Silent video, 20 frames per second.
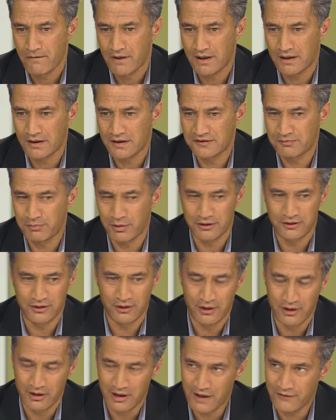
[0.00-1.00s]
and I spoke to
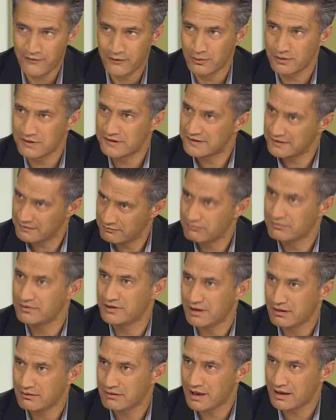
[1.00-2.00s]
her afterwards.
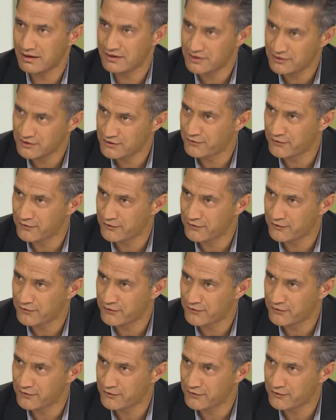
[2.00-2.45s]
How did you